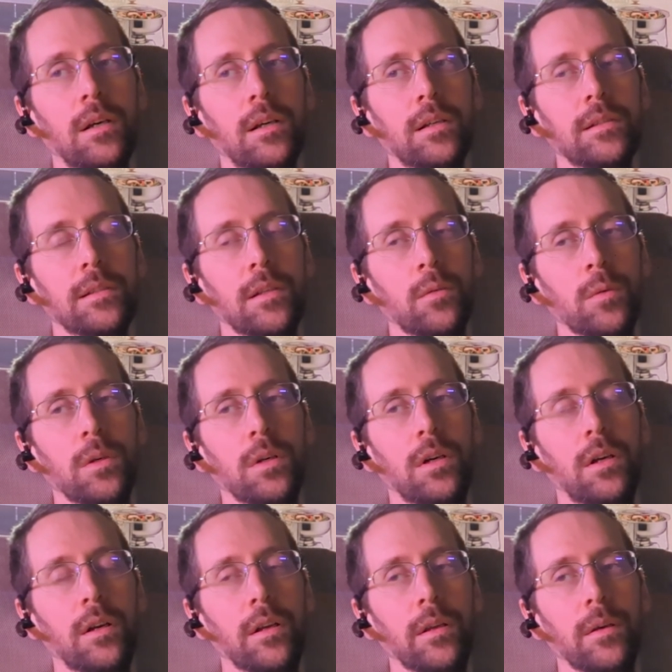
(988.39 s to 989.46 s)
because it will
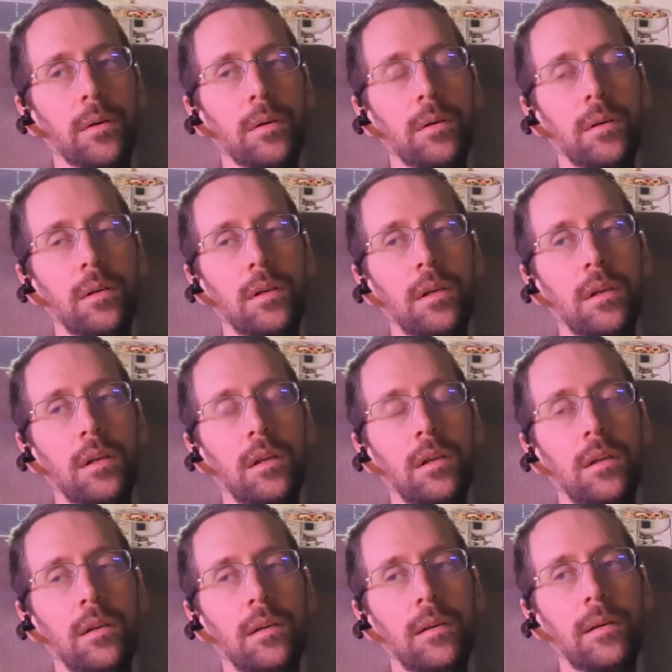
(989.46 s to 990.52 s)
hurt you.
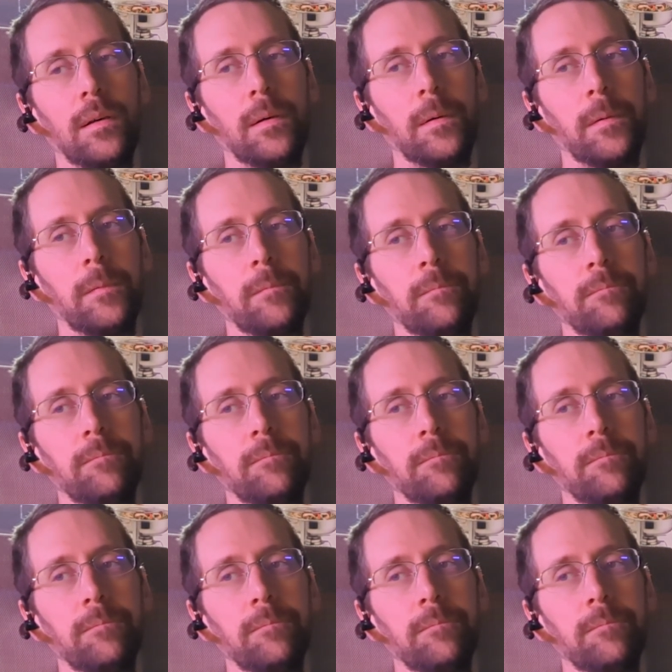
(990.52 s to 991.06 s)
Um,